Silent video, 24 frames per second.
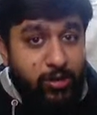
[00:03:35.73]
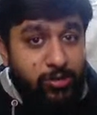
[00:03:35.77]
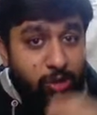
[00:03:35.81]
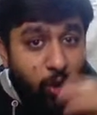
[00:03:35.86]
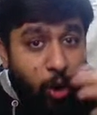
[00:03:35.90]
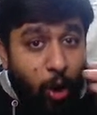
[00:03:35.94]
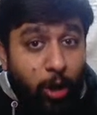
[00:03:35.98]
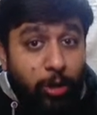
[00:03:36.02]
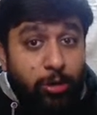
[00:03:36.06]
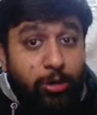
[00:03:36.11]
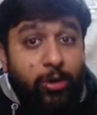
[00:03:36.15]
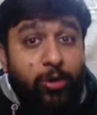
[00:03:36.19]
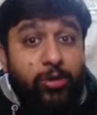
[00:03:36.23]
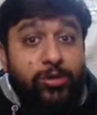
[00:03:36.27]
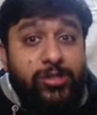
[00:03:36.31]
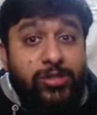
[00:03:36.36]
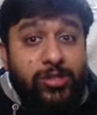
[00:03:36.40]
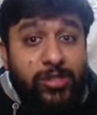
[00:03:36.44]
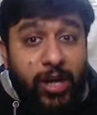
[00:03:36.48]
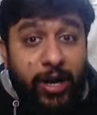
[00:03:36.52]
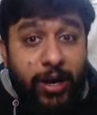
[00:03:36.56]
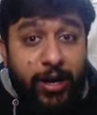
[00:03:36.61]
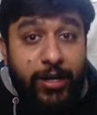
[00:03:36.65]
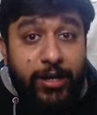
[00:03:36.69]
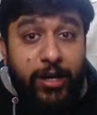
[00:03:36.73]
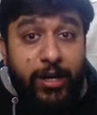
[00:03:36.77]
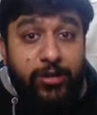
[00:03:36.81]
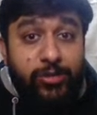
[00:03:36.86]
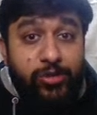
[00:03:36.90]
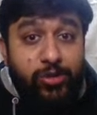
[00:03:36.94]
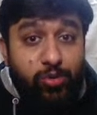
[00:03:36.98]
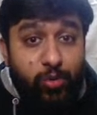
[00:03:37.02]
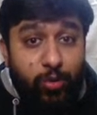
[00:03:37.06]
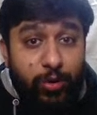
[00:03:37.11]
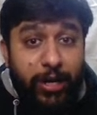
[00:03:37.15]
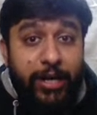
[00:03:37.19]
So all those third year
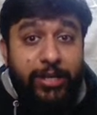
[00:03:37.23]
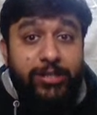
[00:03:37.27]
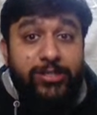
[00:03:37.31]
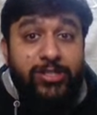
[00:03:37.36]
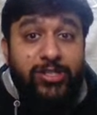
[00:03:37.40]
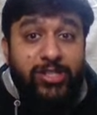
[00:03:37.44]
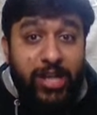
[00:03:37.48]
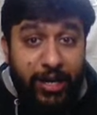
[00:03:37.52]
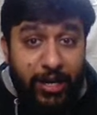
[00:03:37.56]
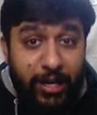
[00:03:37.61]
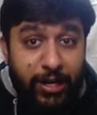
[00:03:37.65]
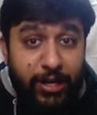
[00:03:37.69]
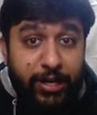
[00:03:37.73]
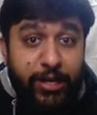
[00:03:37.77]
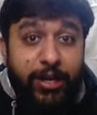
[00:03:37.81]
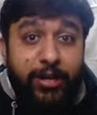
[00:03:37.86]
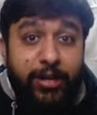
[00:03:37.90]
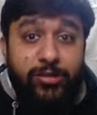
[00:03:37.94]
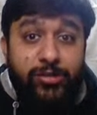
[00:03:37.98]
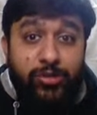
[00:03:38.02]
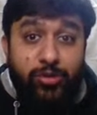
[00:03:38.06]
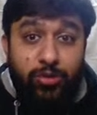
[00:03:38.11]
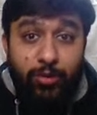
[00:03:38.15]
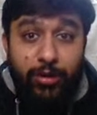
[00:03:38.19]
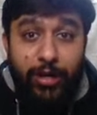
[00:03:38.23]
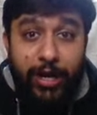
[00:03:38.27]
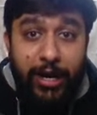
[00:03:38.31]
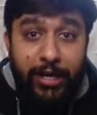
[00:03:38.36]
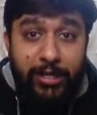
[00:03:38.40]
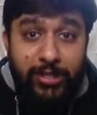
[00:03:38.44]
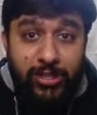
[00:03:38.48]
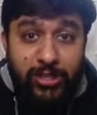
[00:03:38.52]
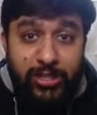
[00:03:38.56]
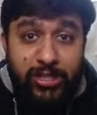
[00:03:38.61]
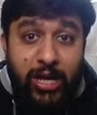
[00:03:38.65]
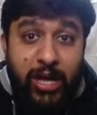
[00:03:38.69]
students, second year
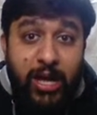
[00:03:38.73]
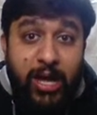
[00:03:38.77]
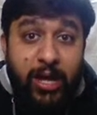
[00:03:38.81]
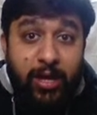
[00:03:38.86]
students,